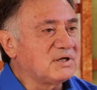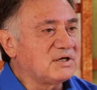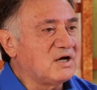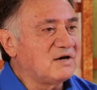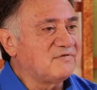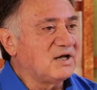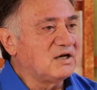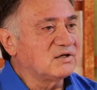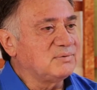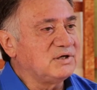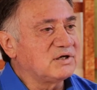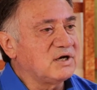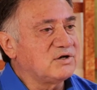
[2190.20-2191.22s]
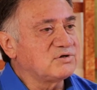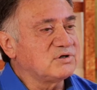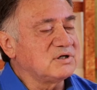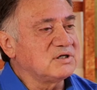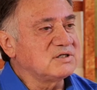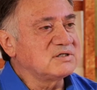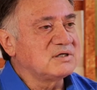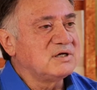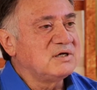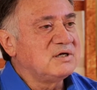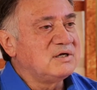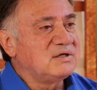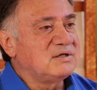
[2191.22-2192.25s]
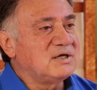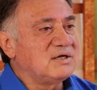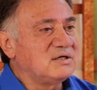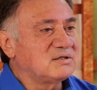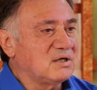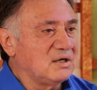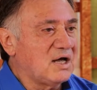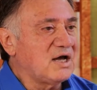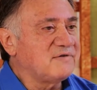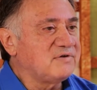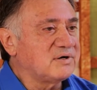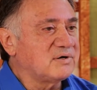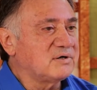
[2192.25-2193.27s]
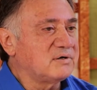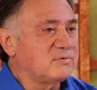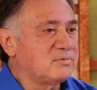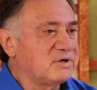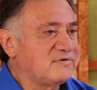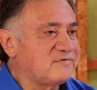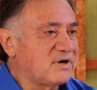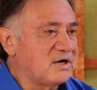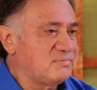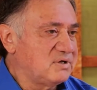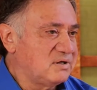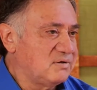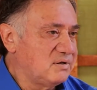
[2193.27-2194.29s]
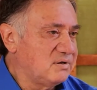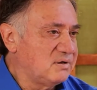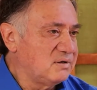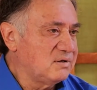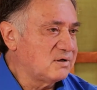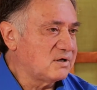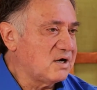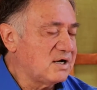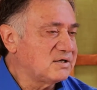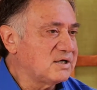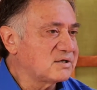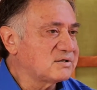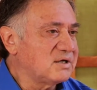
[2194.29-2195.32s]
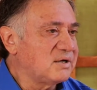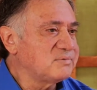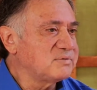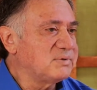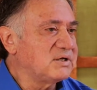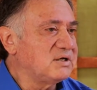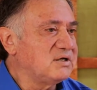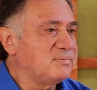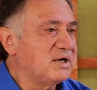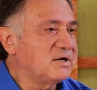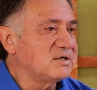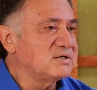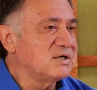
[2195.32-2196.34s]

in nonviolent communication is alive here, reframed in the context that I'm speaking about.